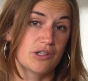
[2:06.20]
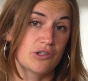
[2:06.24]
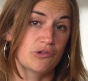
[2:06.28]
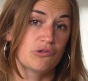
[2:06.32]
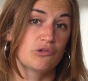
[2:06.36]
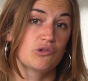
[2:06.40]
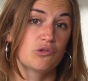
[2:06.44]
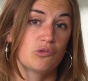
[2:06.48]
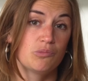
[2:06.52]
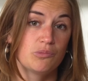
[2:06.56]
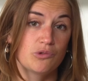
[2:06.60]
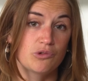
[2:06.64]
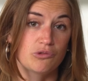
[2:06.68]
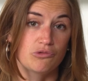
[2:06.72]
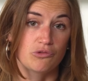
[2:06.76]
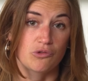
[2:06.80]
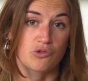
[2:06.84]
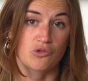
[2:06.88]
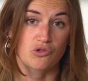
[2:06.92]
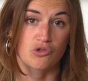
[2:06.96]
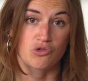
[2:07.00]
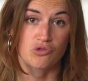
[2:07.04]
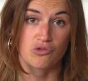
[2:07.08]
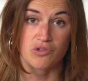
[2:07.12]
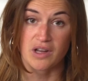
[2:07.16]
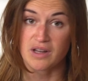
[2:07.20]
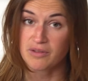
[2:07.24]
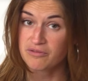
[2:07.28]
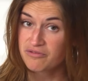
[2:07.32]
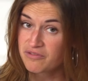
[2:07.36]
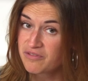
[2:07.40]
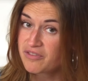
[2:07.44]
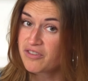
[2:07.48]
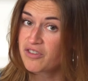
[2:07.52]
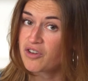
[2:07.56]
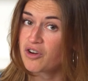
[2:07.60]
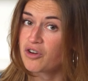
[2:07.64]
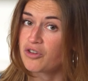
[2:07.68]
if you'll be
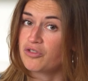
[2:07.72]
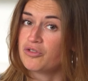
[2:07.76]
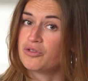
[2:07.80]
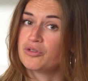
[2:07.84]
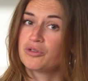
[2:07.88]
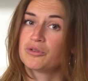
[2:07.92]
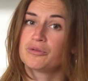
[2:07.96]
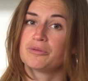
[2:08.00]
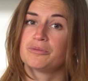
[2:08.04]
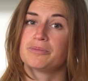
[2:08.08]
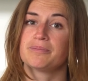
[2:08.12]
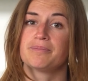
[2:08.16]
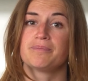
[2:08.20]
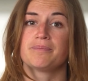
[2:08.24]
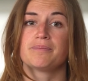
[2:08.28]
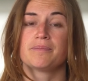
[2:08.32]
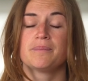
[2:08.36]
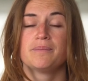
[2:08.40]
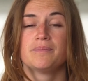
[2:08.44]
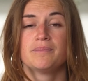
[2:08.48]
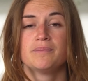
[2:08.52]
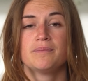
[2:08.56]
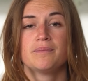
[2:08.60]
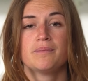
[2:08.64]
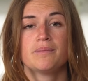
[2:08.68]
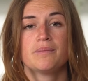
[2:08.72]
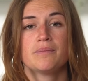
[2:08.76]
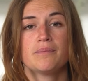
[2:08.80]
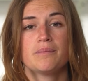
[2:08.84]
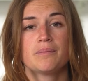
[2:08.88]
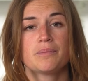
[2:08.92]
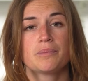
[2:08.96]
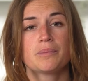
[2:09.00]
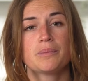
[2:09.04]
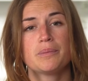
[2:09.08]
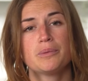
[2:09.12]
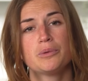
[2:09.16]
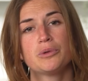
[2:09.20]
photographing longer.
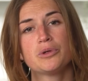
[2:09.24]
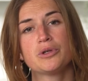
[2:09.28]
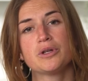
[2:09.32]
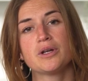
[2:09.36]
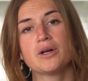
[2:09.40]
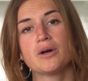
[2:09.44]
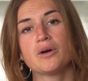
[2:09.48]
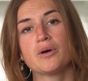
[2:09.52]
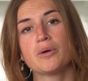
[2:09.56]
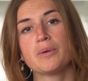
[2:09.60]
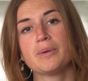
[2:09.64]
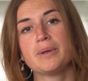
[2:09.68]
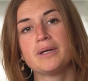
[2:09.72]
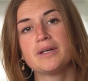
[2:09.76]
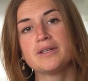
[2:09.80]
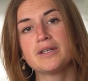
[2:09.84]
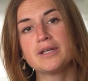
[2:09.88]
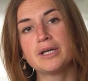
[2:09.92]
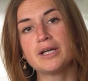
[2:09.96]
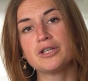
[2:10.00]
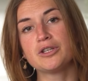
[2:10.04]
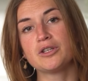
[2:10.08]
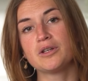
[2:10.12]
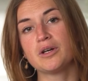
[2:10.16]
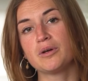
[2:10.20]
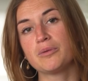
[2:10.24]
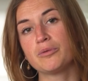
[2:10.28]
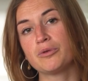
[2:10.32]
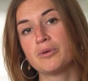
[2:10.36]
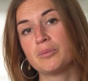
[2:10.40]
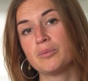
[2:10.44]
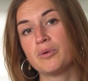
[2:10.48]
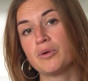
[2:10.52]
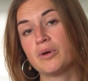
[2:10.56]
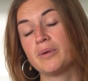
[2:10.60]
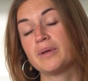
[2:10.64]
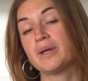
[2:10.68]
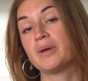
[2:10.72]
Still, it's less
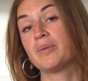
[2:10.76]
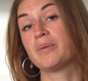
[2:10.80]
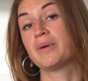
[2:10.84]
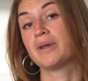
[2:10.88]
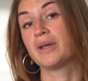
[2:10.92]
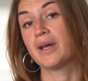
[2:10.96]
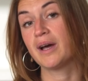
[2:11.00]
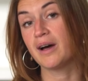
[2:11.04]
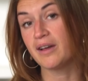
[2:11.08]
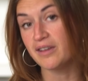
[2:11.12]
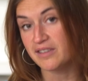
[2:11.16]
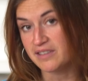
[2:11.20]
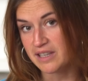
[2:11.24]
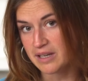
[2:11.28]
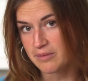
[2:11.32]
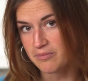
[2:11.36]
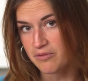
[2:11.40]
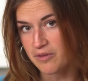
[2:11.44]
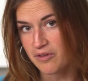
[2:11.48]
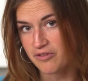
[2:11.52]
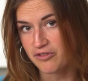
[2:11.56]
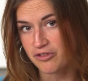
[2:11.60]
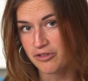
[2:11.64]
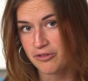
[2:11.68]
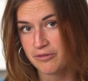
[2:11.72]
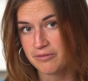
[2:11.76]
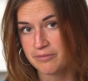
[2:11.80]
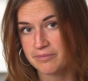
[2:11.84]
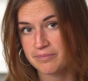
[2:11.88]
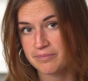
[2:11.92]
comfortable than with large cameras.